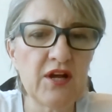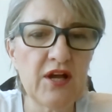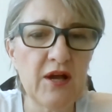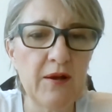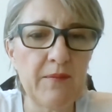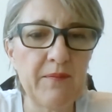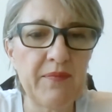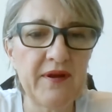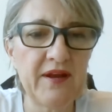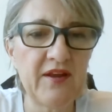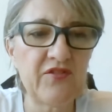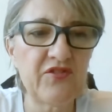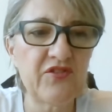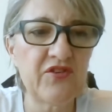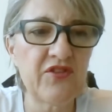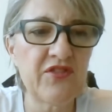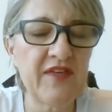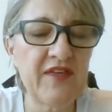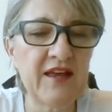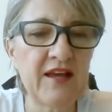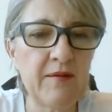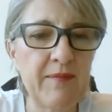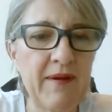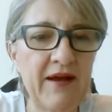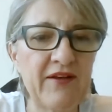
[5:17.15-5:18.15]
companies to
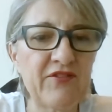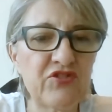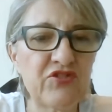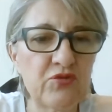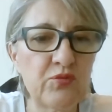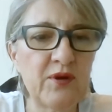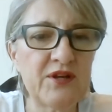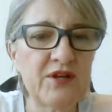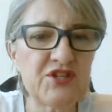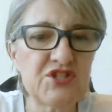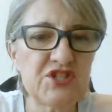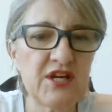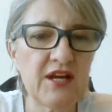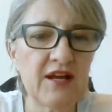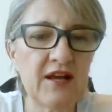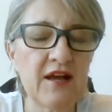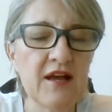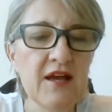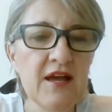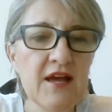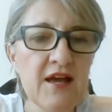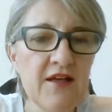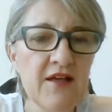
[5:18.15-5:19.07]
think about switching